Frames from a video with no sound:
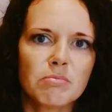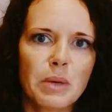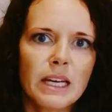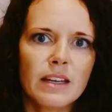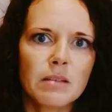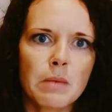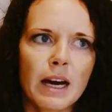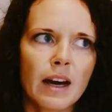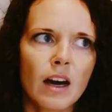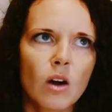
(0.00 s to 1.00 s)
being
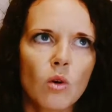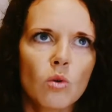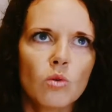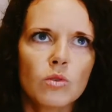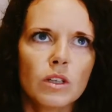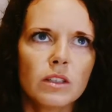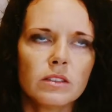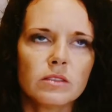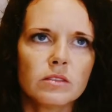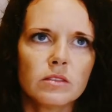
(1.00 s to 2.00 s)
my own,
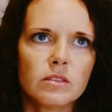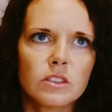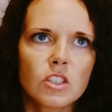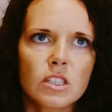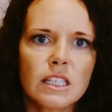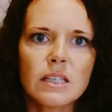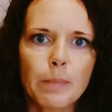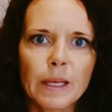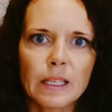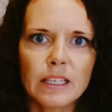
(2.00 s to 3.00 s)
just
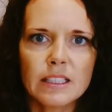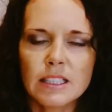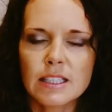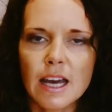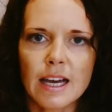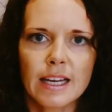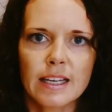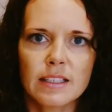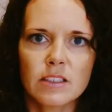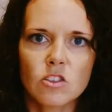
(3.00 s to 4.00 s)
independence, I guess.